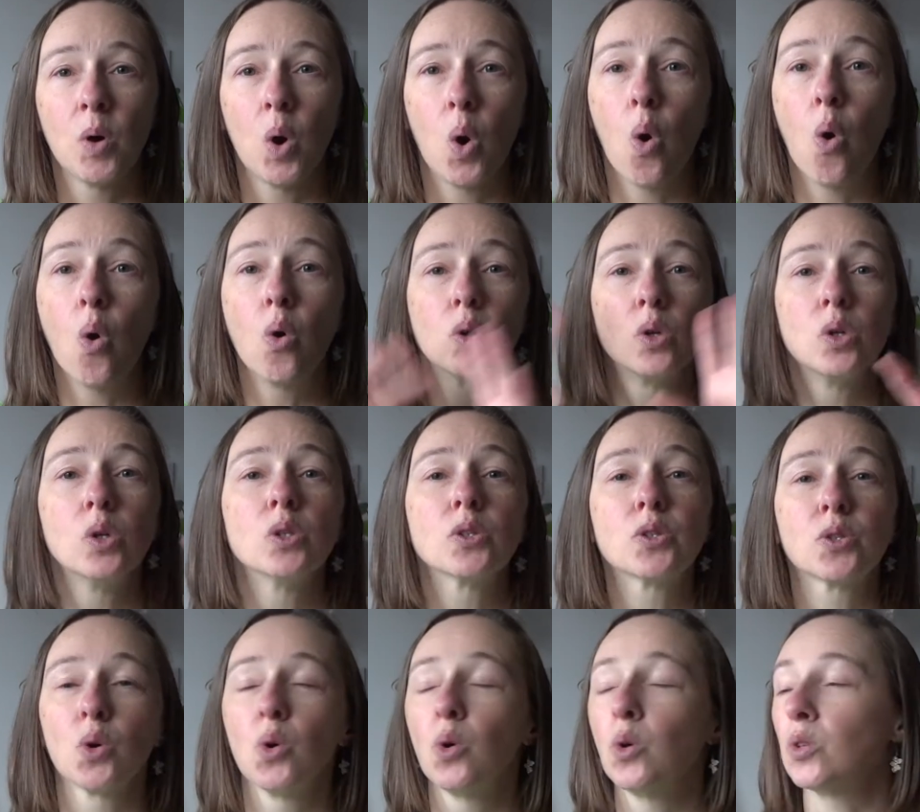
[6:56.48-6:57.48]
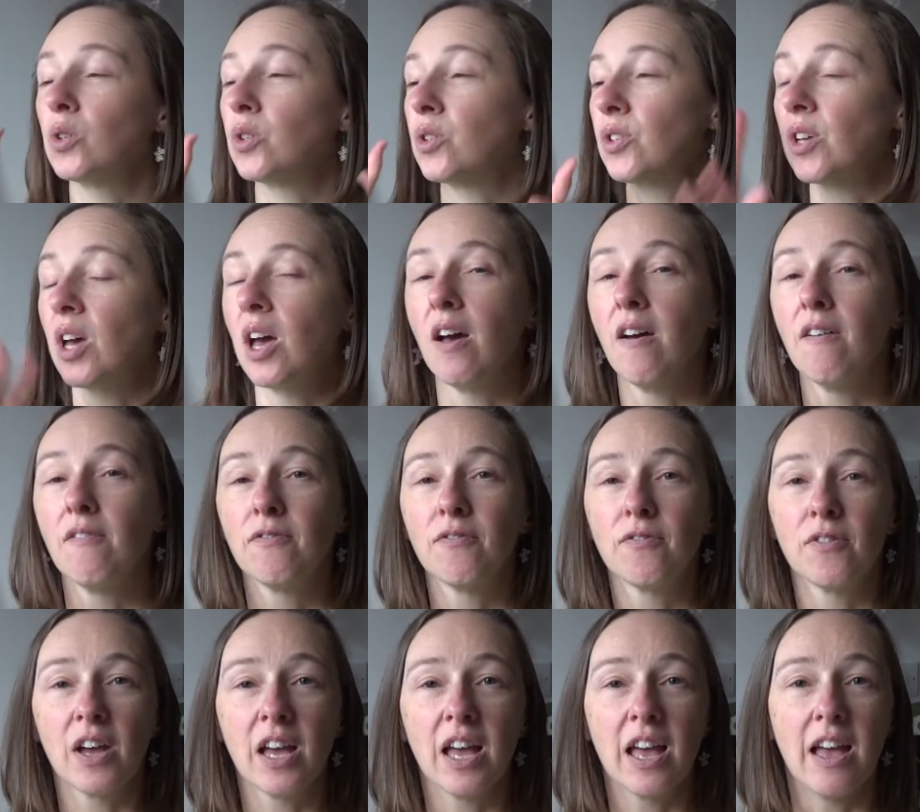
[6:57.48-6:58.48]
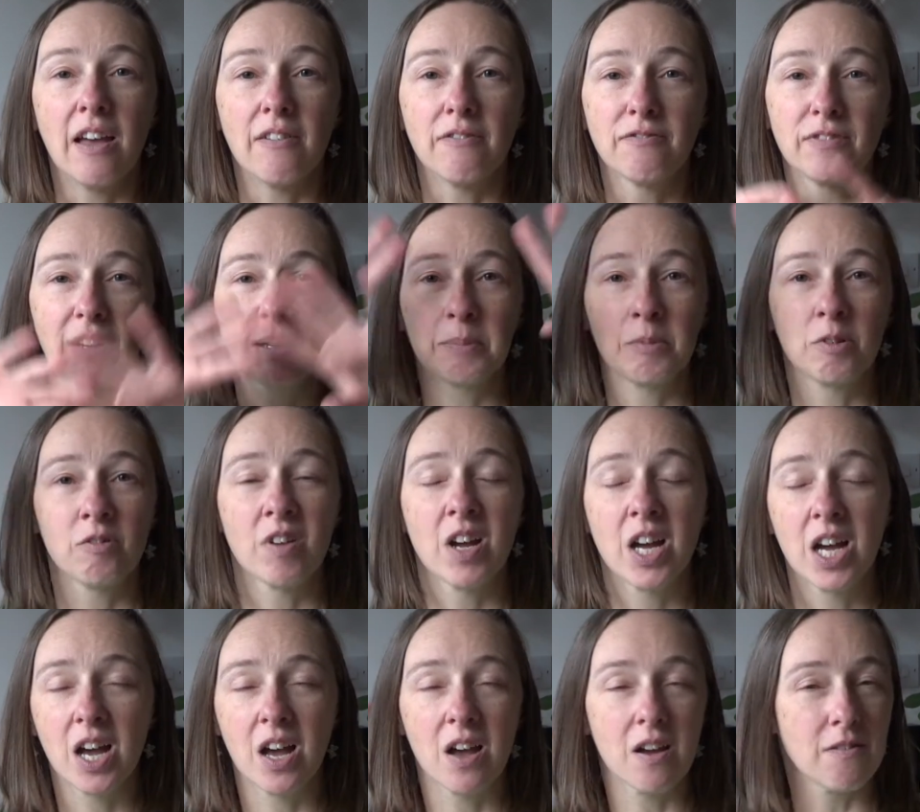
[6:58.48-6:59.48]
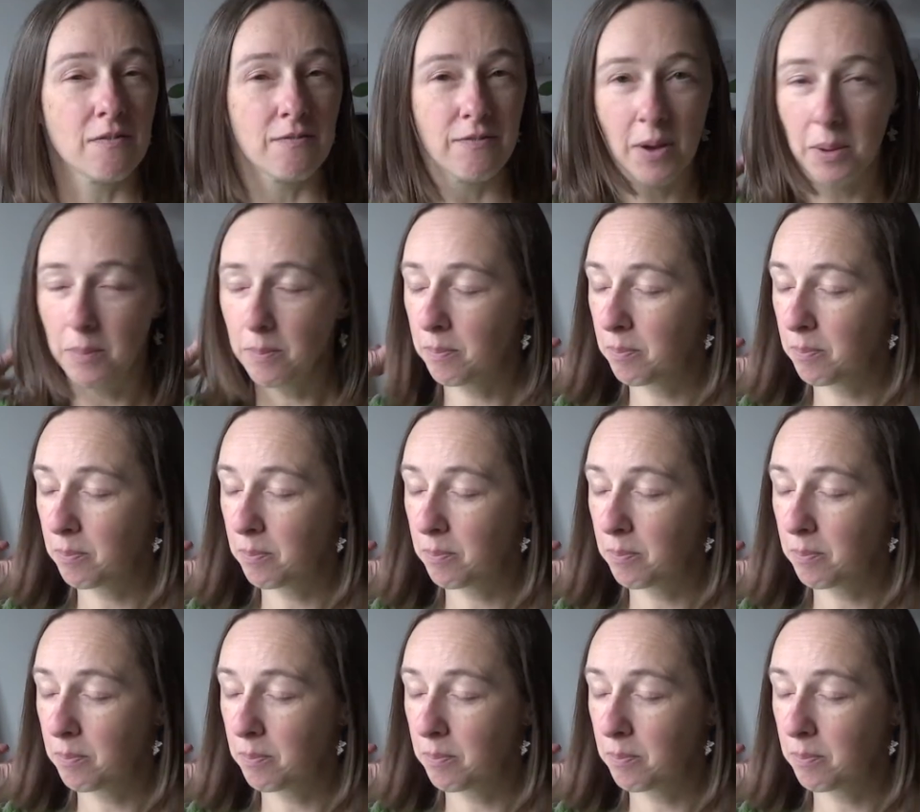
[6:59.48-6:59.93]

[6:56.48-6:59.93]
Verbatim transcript: all sorts of ephemera of